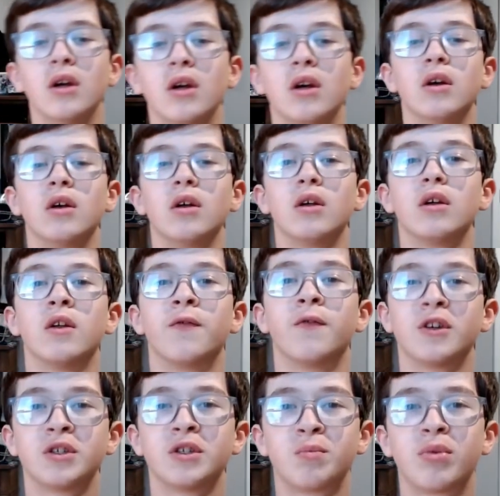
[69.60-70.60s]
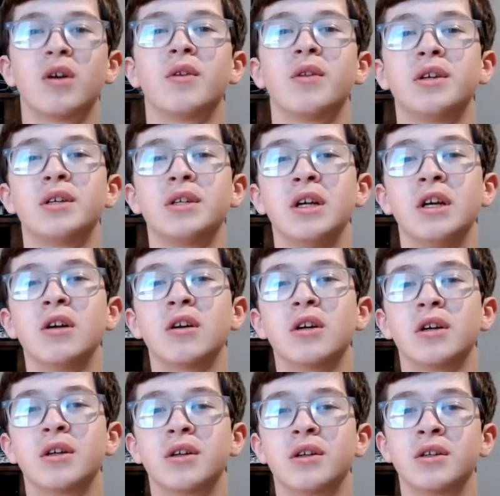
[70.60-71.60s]
The first pro of the sneaker
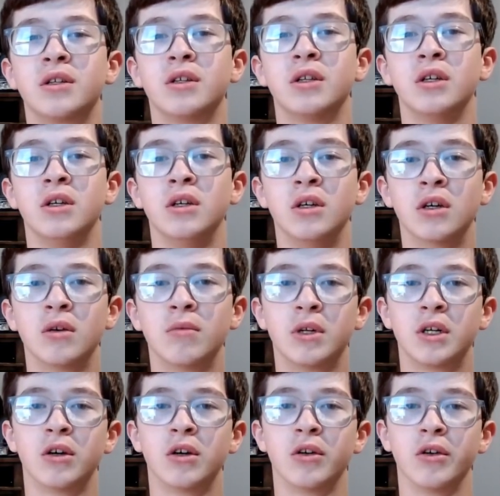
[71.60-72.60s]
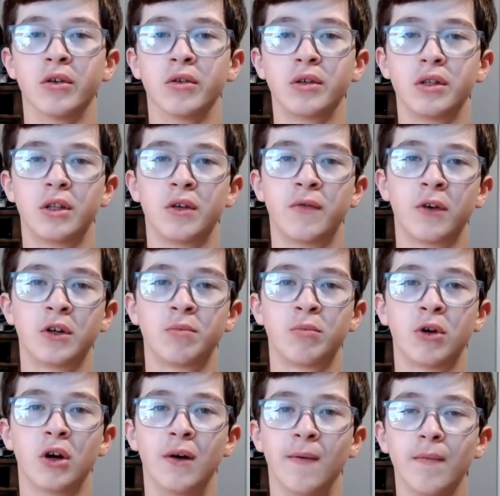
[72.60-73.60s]
is the materials, the first pro.